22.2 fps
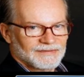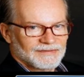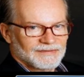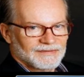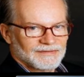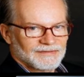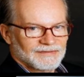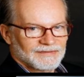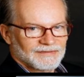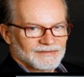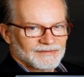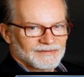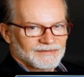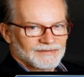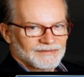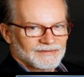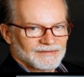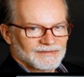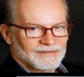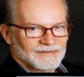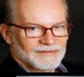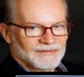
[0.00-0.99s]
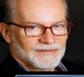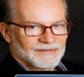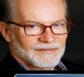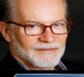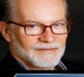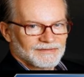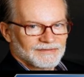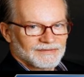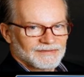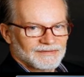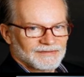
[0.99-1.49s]

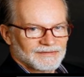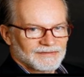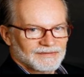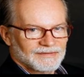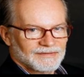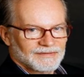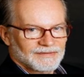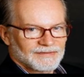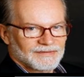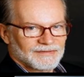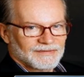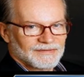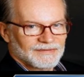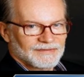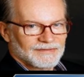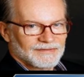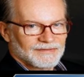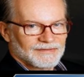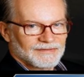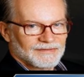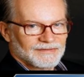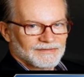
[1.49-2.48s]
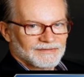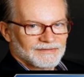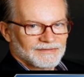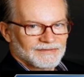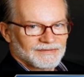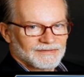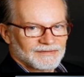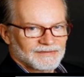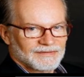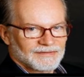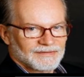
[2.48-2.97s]

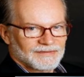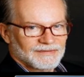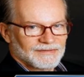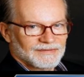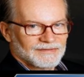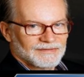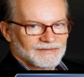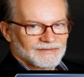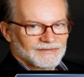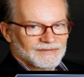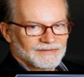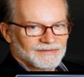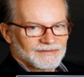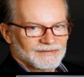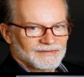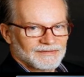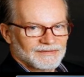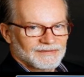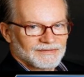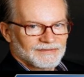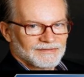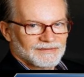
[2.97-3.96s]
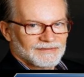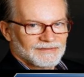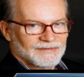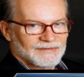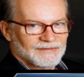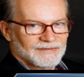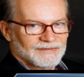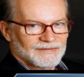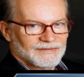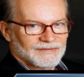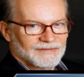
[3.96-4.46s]

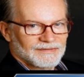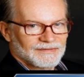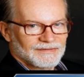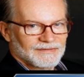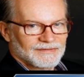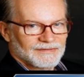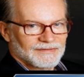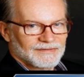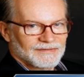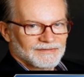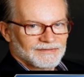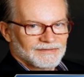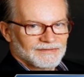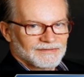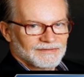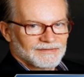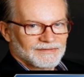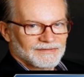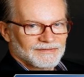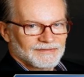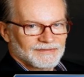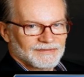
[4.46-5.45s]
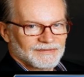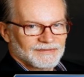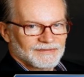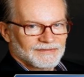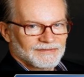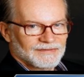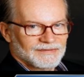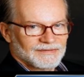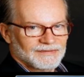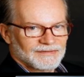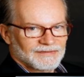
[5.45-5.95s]

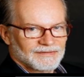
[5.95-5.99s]
(not speaking)